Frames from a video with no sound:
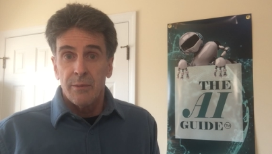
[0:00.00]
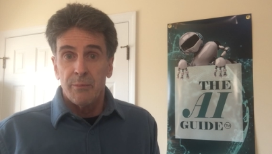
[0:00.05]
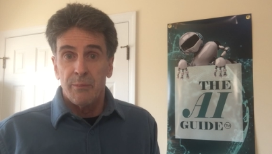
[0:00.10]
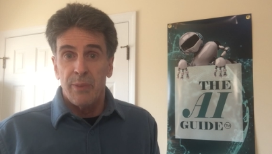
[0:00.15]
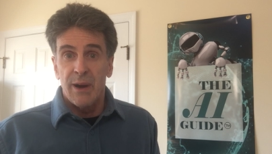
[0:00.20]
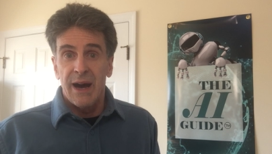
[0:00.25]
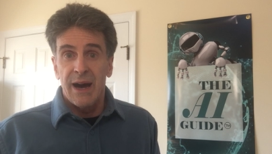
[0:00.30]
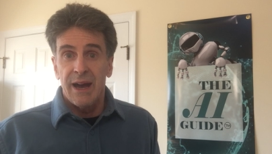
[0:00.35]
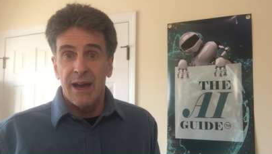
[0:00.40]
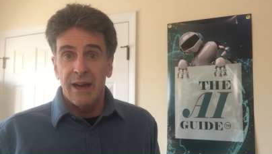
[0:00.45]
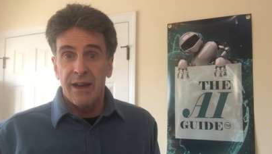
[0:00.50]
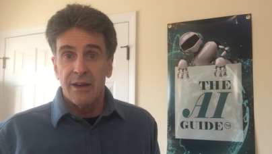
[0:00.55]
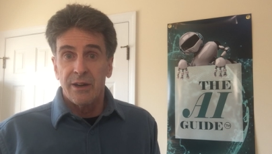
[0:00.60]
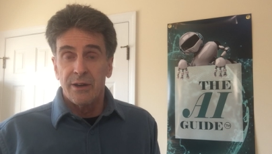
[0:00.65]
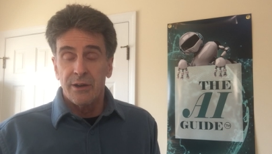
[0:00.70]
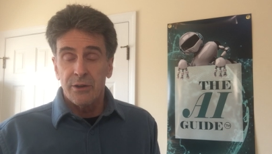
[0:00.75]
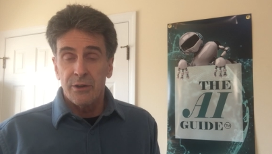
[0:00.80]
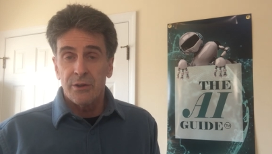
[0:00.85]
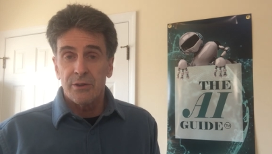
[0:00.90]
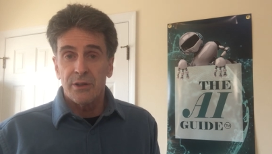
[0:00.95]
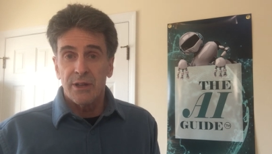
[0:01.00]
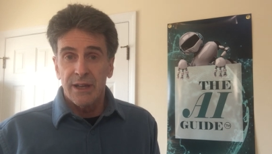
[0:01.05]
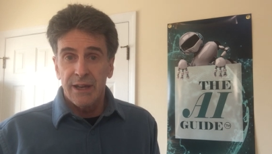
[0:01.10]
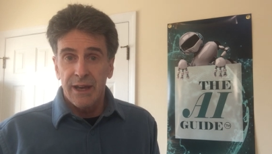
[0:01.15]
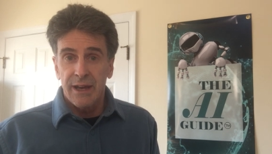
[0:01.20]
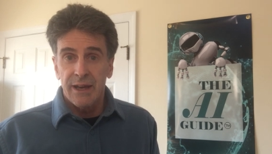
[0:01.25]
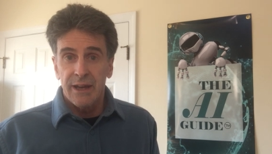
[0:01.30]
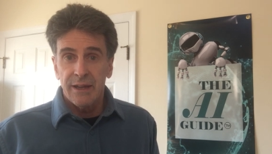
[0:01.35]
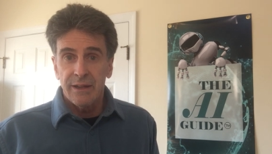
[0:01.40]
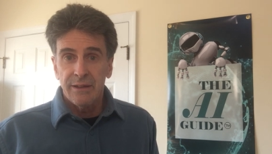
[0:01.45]
by
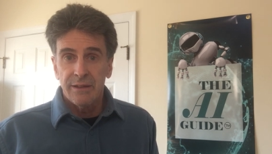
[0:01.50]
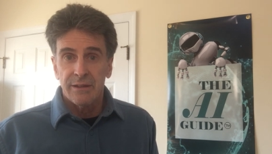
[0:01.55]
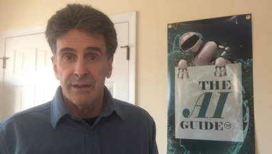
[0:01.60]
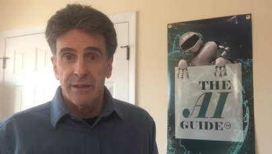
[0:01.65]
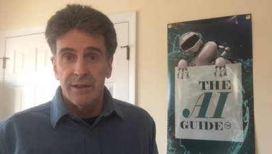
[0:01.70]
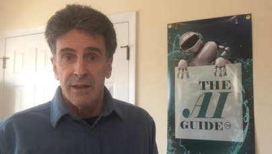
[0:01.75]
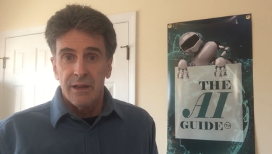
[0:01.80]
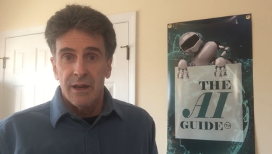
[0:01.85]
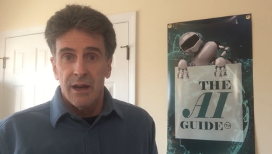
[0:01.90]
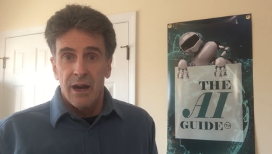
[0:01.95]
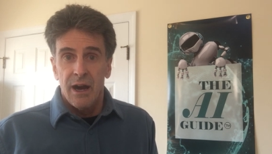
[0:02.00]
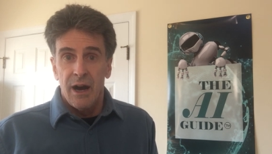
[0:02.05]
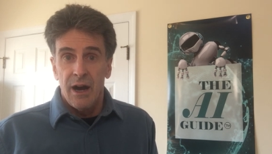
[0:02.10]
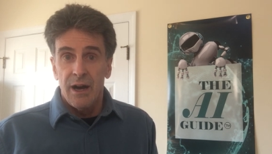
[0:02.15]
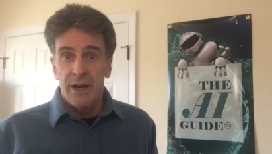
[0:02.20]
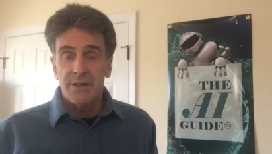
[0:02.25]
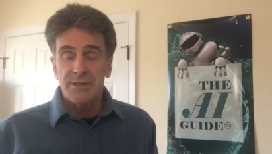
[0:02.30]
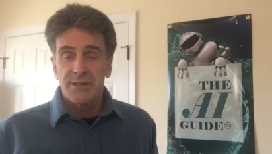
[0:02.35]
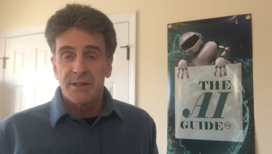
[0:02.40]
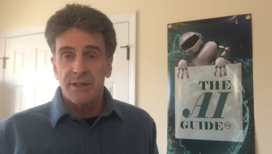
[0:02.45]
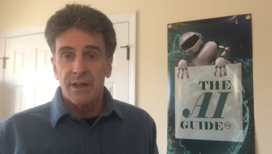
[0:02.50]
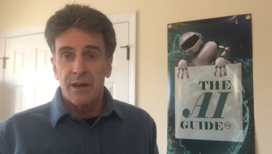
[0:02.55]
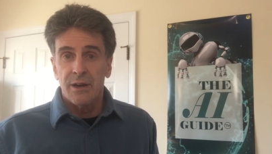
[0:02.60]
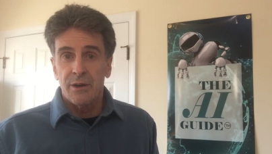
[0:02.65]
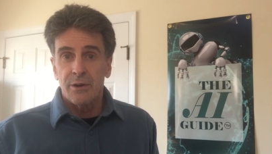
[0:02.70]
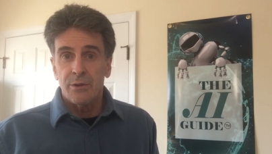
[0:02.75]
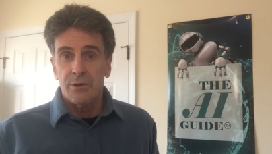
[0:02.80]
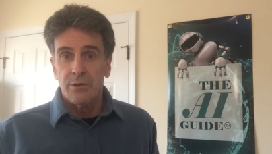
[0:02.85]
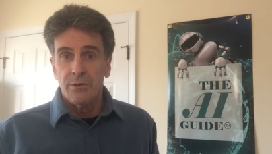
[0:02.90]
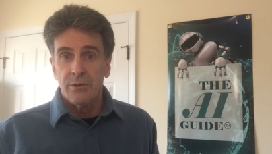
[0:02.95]
Googling it.
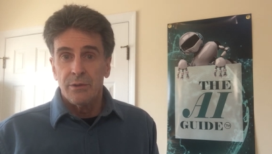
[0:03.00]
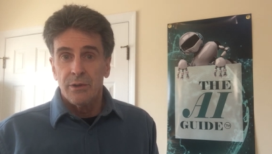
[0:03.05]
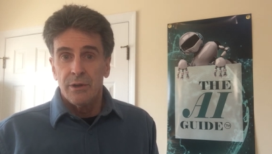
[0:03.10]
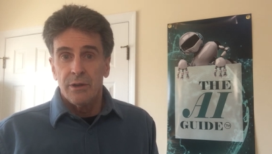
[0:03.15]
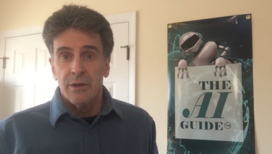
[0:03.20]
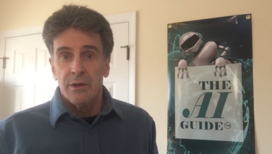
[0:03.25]
Also,